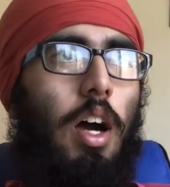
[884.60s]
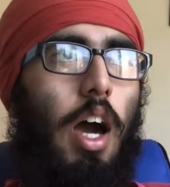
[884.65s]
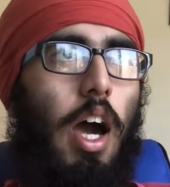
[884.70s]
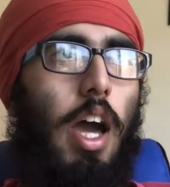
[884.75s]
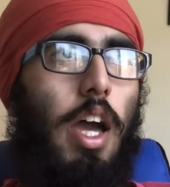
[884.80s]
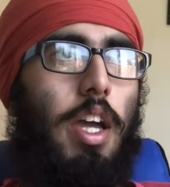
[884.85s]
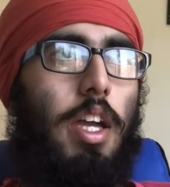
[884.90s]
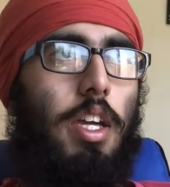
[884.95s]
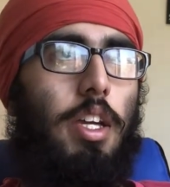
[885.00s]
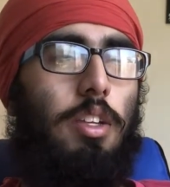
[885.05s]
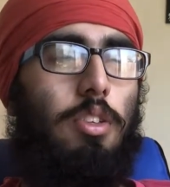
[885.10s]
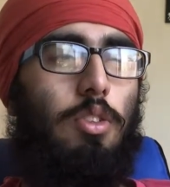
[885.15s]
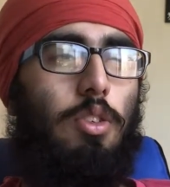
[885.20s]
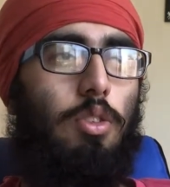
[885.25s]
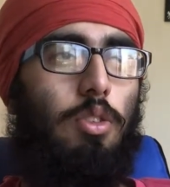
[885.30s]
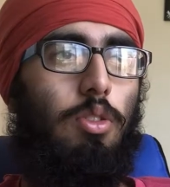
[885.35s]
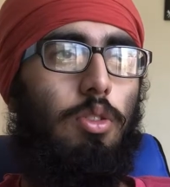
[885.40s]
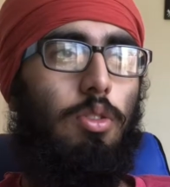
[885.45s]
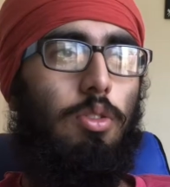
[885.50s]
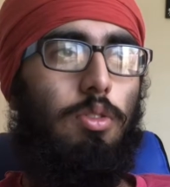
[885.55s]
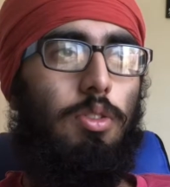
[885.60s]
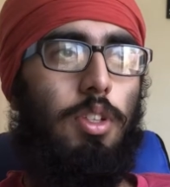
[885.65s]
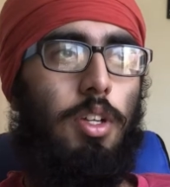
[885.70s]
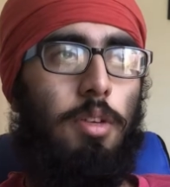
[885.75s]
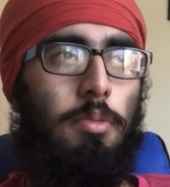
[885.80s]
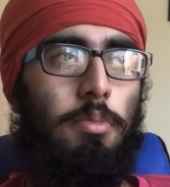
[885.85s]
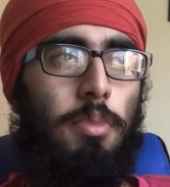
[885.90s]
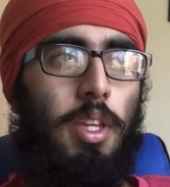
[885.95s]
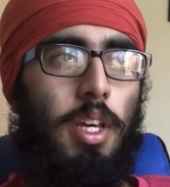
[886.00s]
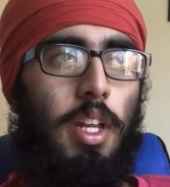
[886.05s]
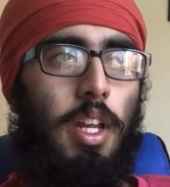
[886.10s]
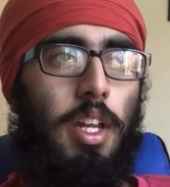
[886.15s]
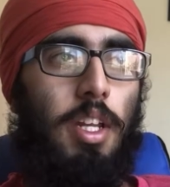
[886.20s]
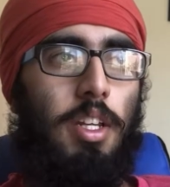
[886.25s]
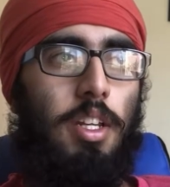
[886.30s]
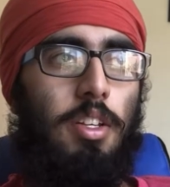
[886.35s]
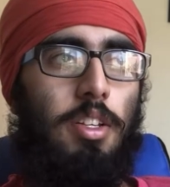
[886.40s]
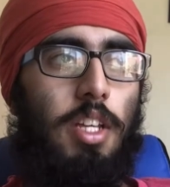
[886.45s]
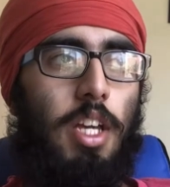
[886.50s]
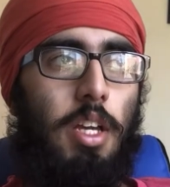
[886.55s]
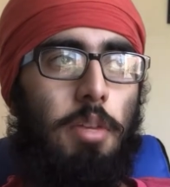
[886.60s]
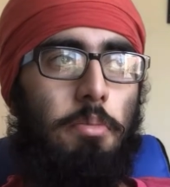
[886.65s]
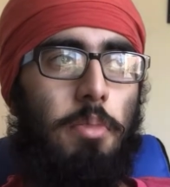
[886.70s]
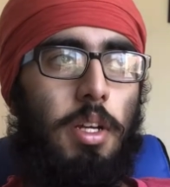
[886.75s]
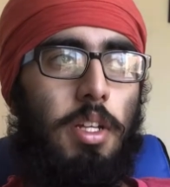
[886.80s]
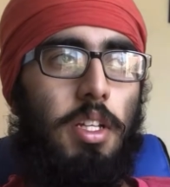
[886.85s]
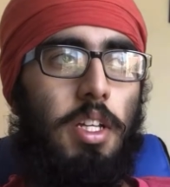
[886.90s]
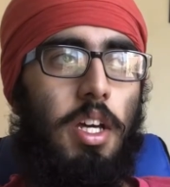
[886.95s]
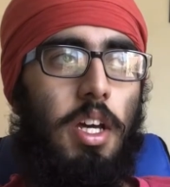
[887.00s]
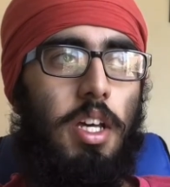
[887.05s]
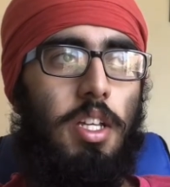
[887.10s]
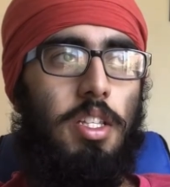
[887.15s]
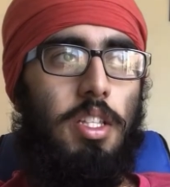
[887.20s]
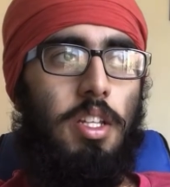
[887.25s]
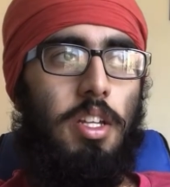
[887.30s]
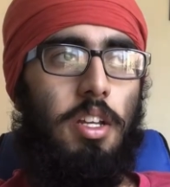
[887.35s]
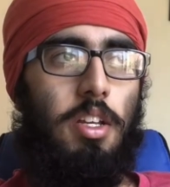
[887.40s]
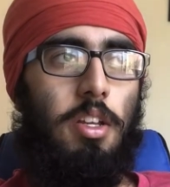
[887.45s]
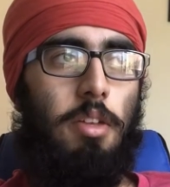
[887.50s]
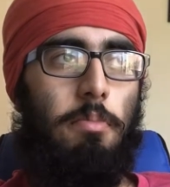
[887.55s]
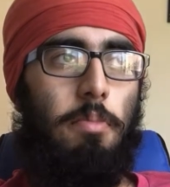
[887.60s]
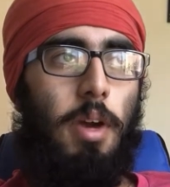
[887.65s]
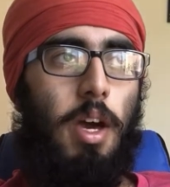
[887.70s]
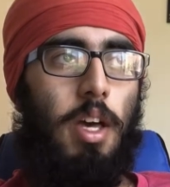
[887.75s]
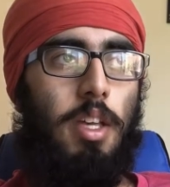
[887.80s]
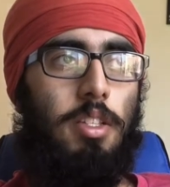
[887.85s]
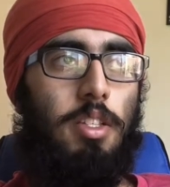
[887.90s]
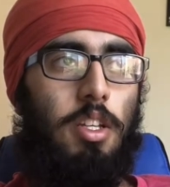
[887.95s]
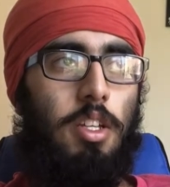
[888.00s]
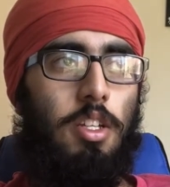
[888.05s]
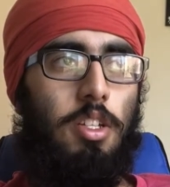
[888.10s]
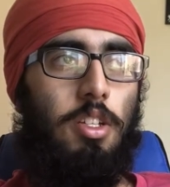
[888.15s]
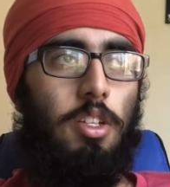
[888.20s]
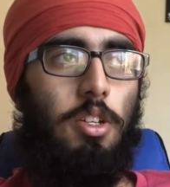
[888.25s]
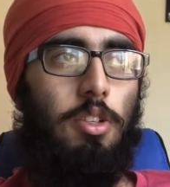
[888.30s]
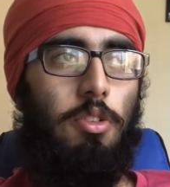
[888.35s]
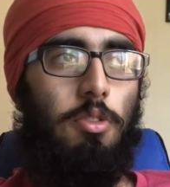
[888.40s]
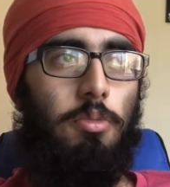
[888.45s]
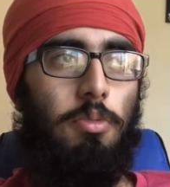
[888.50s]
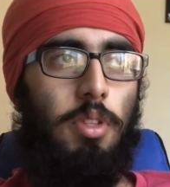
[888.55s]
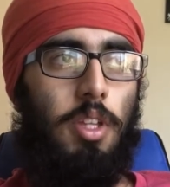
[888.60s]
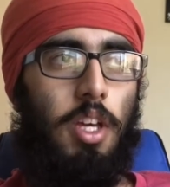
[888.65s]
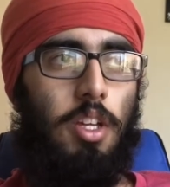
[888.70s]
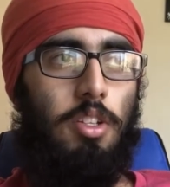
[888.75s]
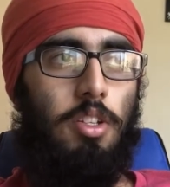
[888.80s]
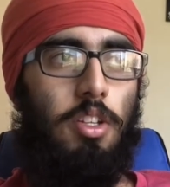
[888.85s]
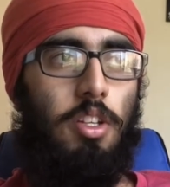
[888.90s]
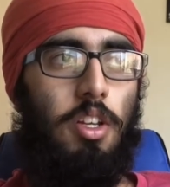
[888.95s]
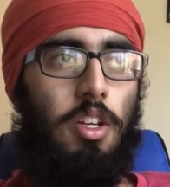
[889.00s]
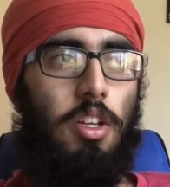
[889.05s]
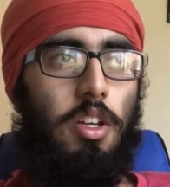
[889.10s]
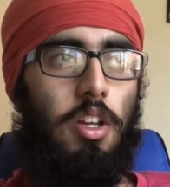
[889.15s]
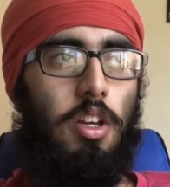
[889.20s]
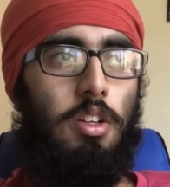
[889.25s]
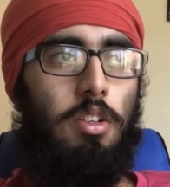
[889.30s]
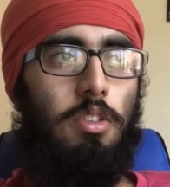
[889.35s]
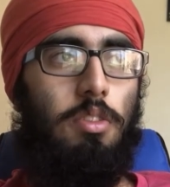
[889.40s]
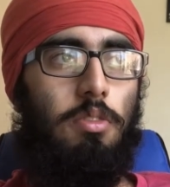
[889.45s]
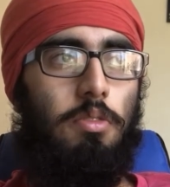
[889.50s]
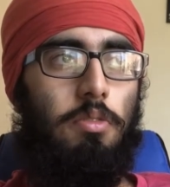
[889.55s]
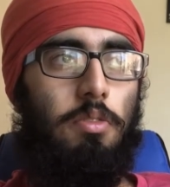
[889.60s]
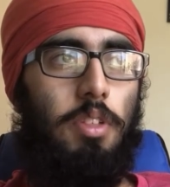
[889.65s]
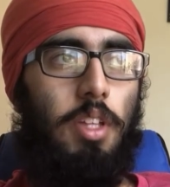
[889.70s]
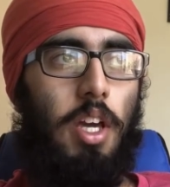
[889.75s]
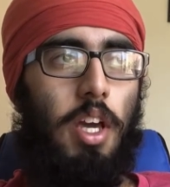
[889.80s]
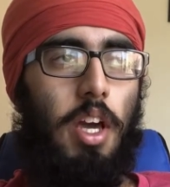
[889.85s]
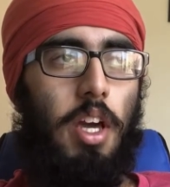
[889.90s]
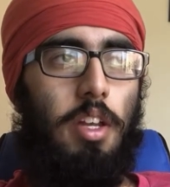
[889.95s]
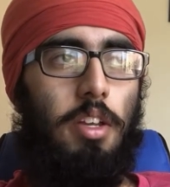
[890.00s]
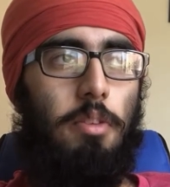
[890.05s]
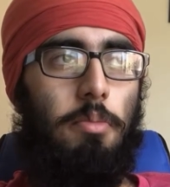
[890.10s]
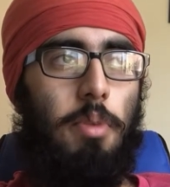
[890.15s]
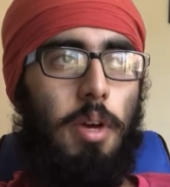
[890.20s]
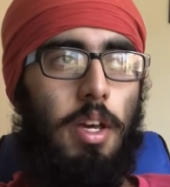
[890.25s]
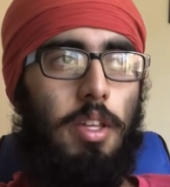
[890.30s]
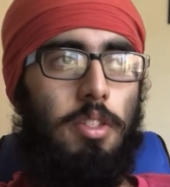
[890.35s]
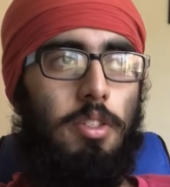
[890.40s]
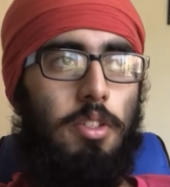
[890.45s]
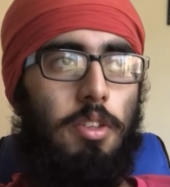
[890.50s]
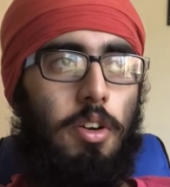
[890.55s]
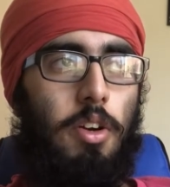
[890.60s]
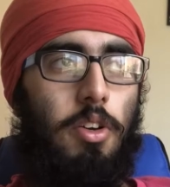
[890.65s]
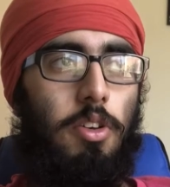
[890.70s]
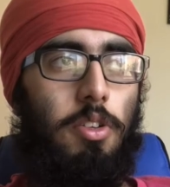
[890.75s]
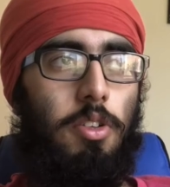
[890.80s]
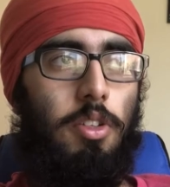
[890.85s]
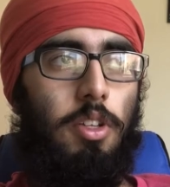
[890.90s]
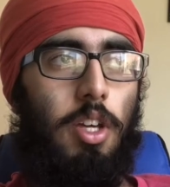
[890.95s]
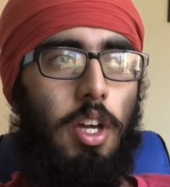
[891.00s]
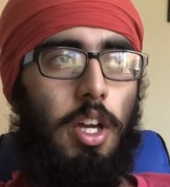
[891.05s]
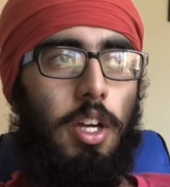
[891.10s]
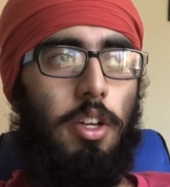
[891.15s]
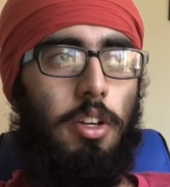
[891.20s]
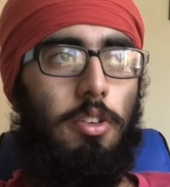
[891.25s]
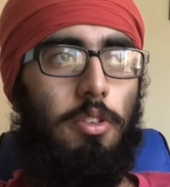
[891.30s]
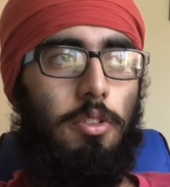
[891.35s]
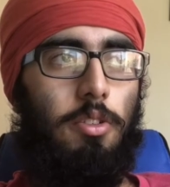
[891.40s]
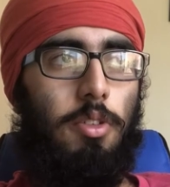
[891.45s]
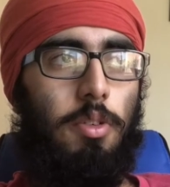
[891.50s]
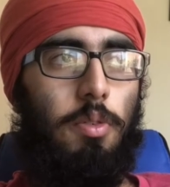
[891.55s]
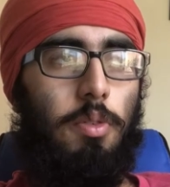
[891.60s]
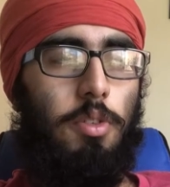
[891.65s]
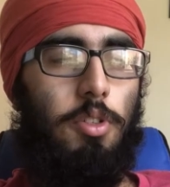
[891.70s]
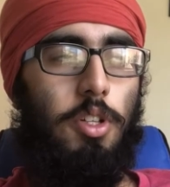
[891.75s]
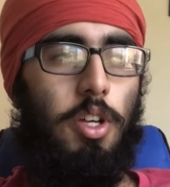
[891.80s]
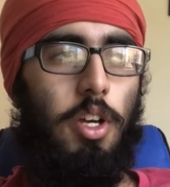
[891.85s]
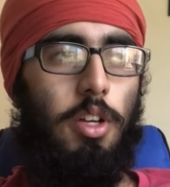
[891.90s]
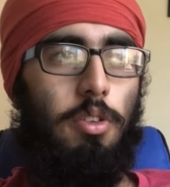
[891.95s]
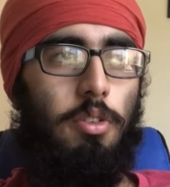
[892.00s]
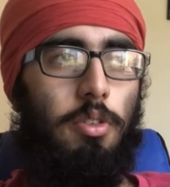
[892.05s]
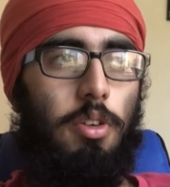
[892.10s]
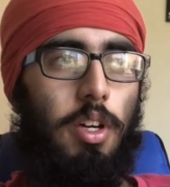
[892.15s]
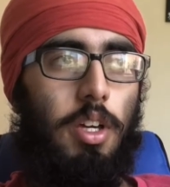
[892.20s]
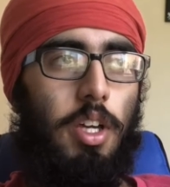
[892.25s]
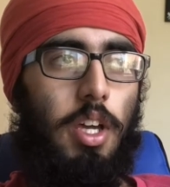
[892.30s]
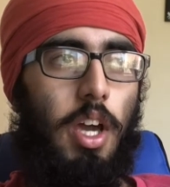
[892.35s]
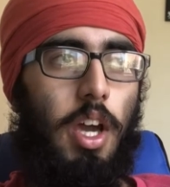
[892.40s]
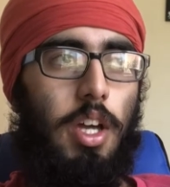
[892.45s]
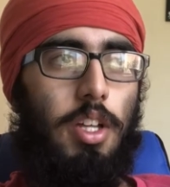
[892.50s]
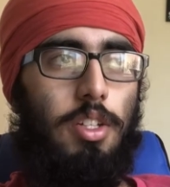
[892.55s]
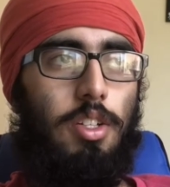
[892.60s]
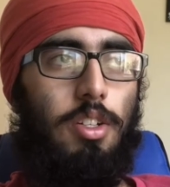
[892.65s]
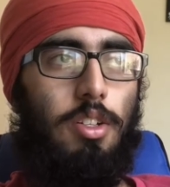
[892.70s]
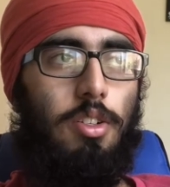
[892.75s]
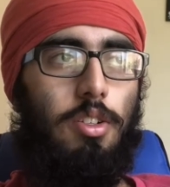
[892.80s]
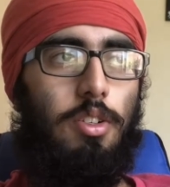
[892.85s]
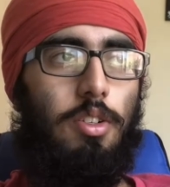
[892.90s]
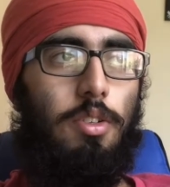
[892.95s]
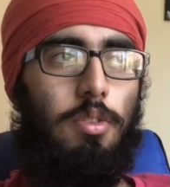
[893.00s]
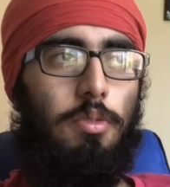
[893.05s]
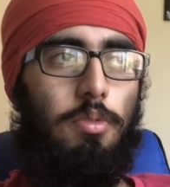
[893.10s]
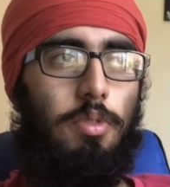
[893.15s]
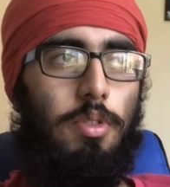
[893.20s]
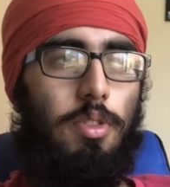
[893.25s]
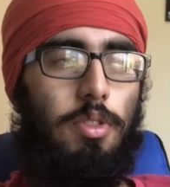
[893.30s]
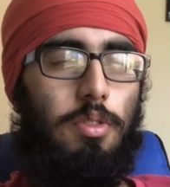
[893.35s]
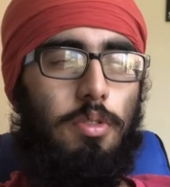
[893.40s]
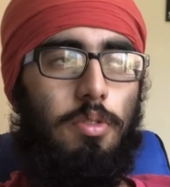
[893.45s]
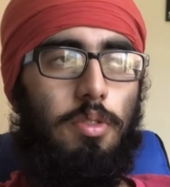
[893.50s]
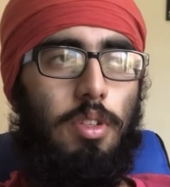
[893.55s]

I told them that I need to take my test and I didn't pass it. She told me that she didn't know that I didn't pass, so I could only shadow a cashier who was.